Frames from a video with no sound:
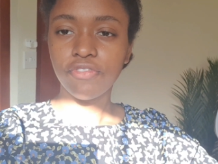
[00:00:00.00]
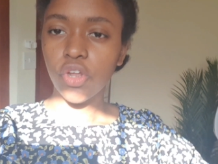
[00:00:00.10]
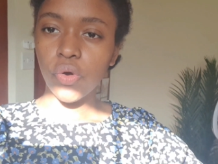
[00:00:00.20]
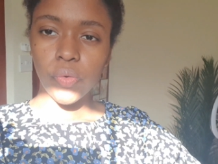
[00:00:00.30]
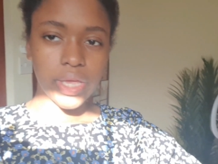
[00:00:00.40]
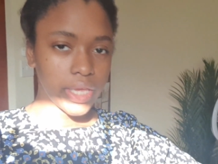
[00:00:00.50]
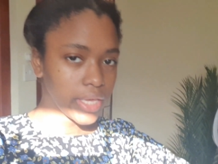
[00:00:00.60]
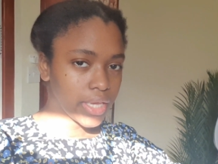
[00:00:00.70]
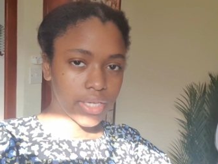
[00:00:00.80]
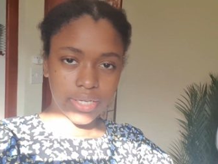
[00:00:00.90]

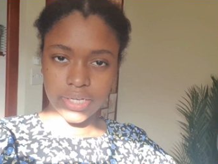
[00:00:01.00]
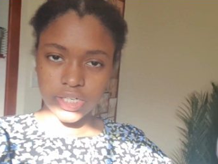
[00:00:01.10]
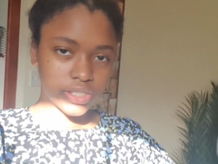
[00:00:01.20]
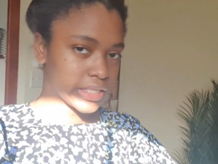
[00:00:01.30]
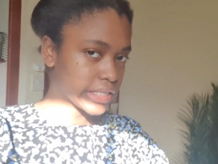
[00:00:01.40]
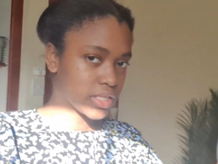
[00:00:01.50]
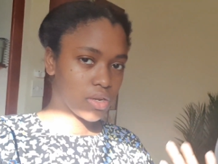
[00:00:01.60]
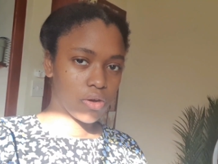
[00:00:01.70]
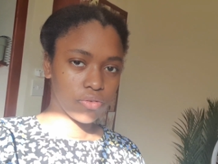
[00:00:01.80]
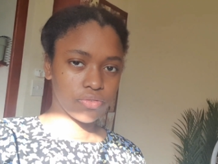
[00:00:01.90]
flowy, airy
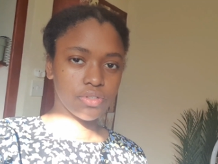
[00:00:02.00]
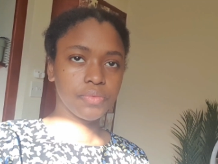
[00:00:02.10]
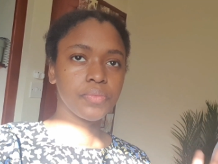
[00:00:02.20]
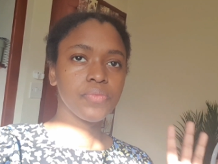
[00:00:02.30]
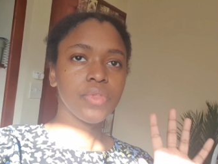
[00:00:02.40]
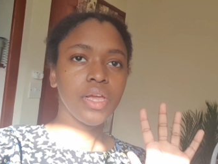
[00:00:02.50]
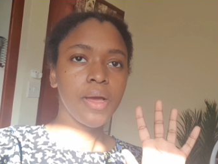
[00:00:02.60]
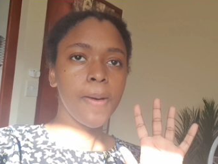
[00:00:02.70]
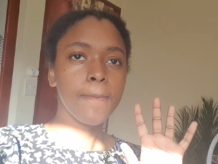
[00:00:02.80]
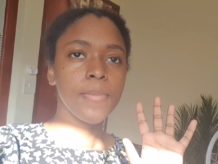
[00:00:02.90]
stuff.
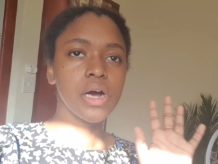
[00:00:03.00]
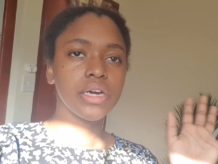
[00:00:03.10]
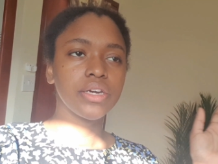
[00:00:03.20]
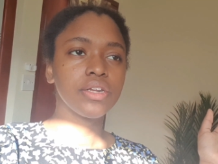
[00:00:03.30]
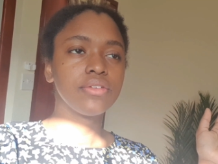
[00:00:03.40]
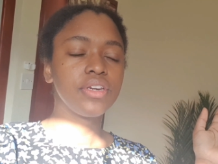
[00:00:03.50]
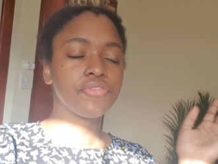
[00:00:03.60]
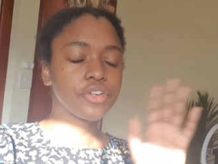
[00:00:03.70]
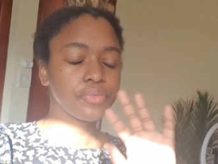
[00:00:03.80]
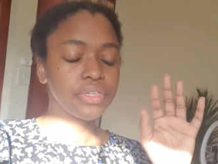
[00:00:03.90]
But the
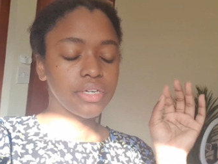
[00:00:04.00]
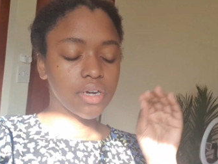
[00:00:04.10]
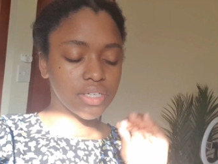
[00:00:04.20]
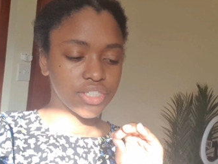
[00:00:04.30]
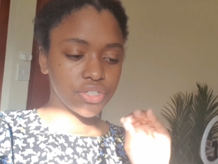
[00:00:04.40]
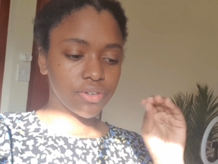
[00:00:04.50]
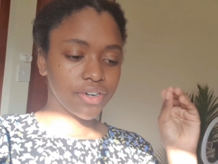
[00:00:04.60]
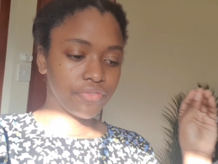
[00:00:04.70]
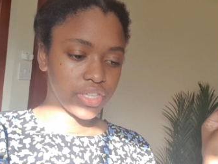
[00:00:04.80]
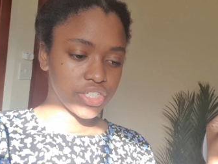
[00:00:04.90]
difference between cottage core
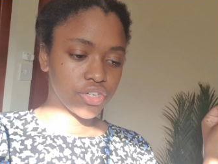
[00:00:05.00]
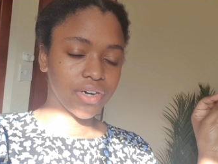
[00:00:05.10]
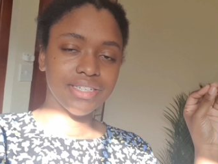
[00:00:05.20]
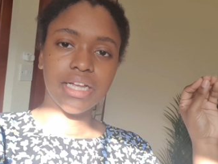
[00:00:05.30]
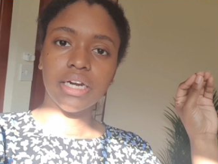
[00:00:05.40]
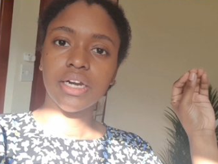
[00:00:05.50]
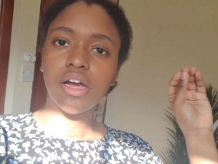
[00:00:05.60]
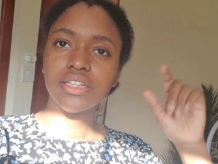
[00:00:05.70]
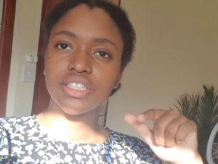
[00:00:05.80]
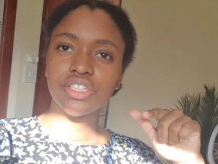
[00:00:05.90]
and village core is that
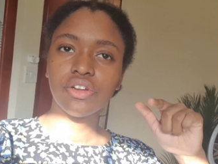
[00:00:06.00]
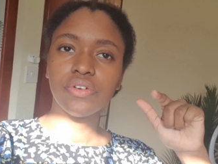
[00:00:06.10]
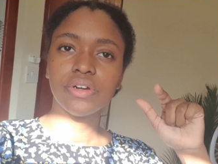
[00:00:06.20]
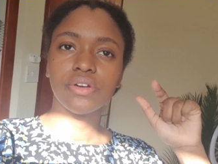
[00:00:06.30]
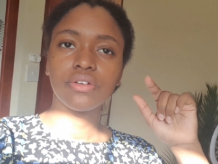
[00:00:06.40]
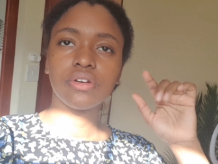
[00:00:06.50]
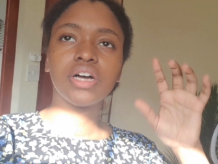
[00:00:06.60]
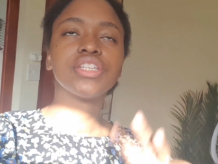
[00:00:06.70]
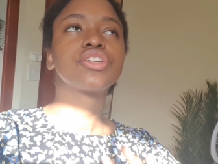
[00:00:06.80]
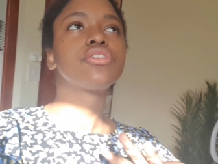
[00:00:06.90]
cottage core
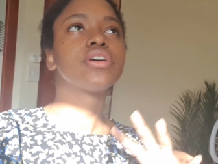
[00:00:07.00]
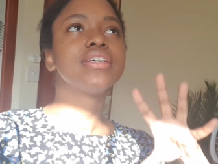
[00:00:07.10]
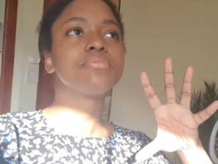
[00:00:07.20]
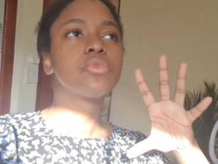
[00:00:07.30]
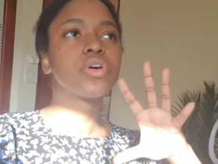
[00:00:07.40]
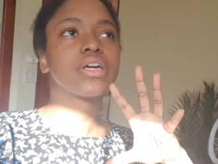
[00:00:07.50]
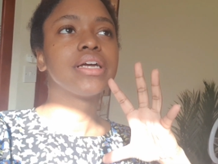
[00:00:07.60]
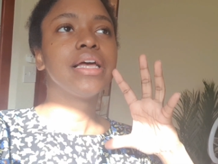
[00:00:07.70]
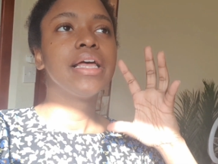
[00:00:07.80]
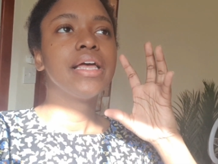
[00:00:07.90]
cottage core is
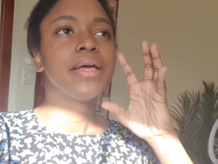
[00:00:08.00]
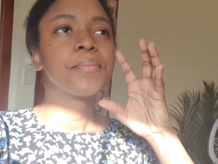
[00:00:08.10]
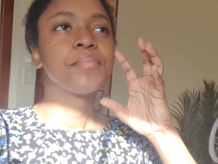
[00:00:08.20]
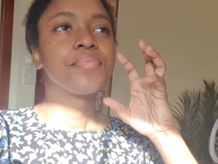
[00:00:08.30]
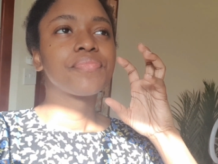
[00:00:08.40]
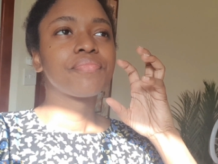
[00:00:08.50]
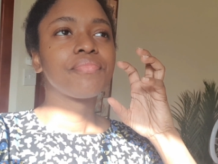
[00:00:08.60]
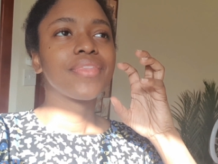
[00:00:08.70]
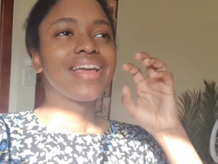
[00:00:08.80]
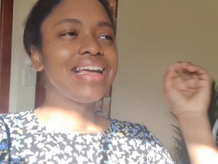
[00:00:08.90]
more
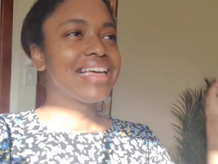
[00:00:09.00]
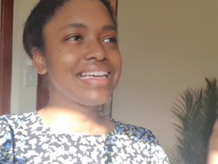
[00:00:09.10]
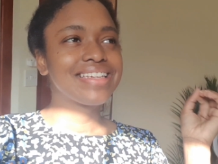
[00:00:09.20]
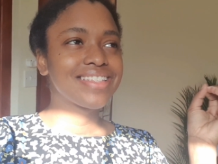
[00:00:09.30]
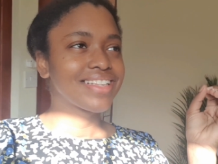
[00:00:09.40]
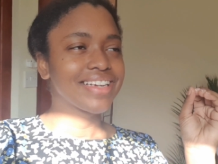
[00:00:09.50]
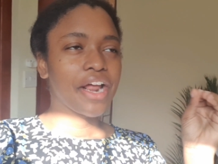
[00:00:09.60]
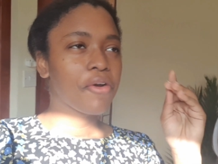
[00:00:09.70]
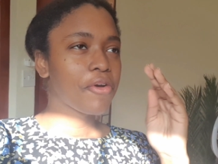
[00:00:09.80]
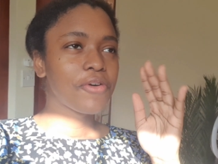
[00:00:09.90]
aesthetic.
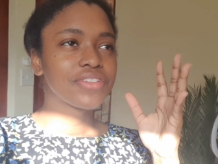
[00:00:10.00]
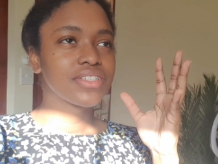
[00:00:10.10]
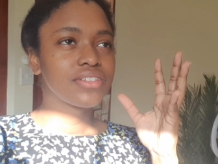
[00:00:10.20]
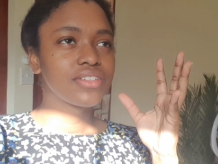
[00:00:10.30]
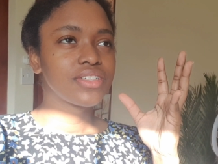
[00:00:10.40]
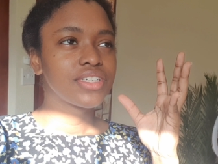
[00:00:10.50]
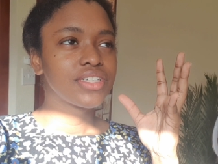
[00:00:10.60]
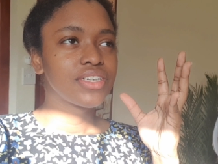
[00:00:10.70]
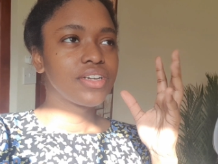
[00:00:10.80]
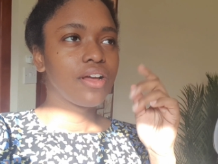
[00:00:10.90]
I don't know how to
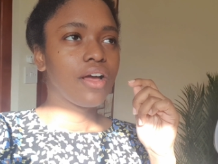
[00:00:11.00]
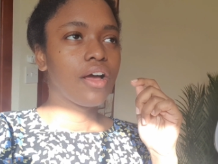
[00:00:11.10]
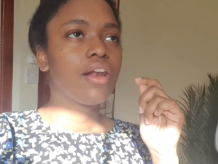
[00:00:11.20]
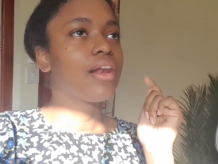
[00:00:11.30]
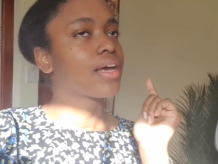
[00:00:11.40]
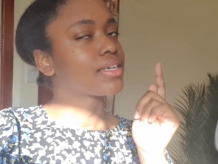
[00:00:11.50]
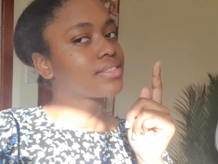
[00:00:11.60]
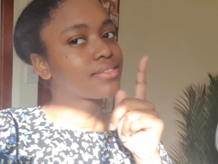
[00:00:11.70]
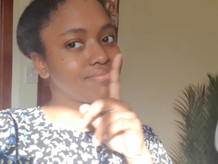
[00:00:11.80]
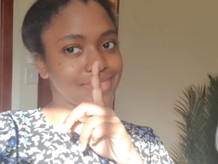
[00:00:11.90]

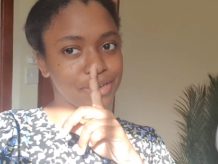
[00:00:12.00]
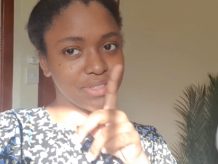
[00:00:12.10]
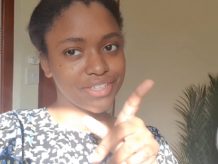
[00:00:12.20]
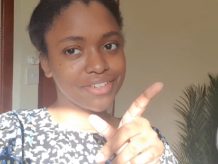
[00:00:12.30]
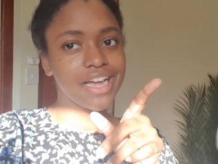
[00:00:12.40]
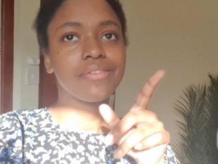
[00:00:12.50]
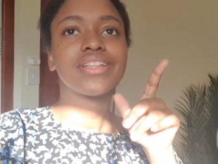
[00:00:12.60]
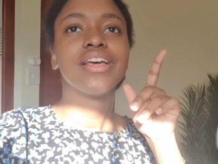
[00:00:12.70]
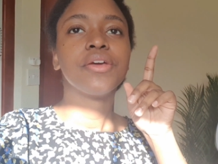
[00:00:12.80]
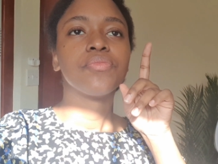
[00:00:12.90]
lies. I don't know how to describe
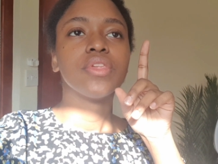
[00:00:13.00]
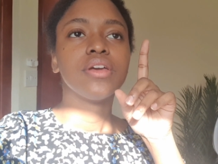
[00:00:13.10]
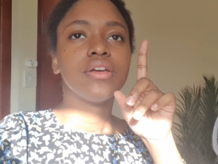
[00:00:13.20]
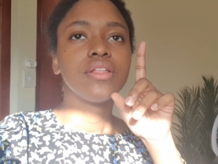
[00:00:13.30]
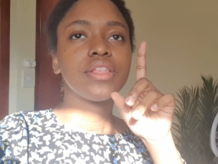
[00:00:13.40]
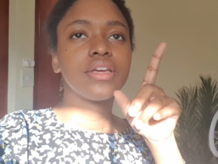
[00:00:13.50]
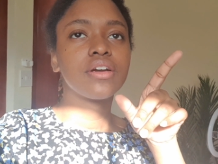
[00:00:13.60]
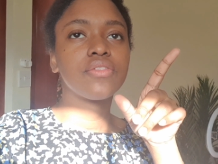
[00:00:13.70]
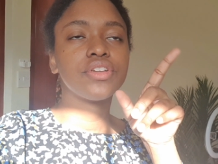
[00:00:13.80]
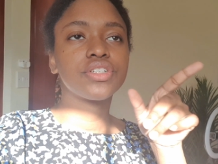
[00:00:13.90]
it.
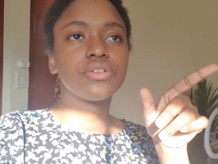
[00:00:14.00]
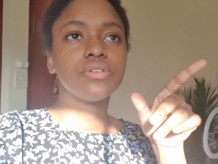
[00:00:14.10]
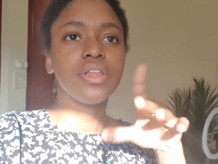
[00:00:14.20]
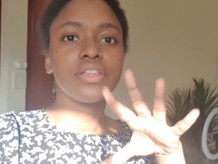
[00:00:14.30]
Think of the show